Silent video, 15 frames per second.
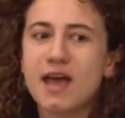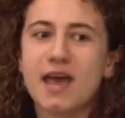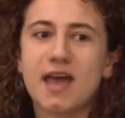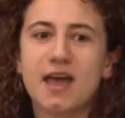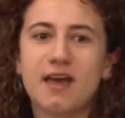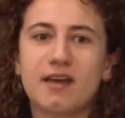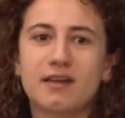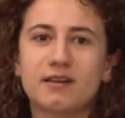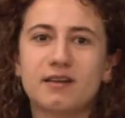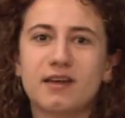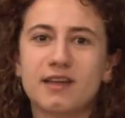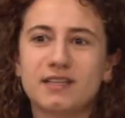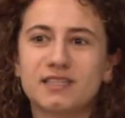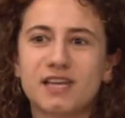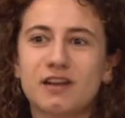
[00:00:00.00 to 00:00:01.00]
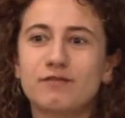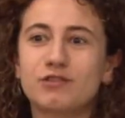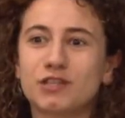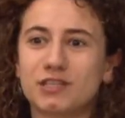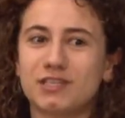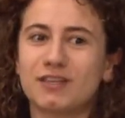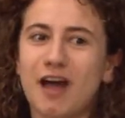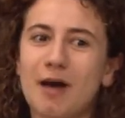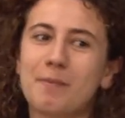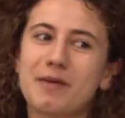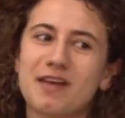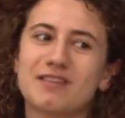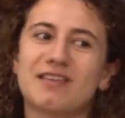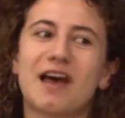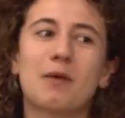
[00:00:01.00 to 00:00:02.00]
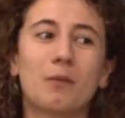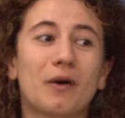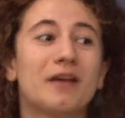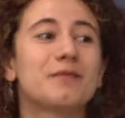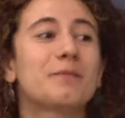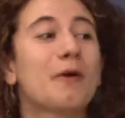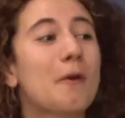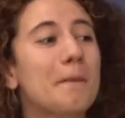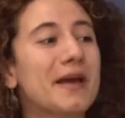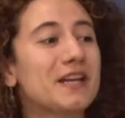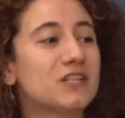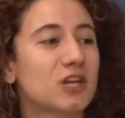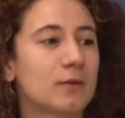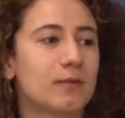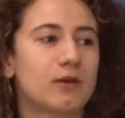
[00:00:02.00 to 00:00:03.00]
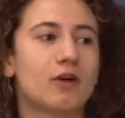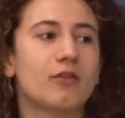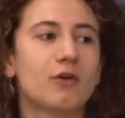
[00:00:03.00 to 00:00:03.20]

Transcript: and instead of just stopping that one propane terminal,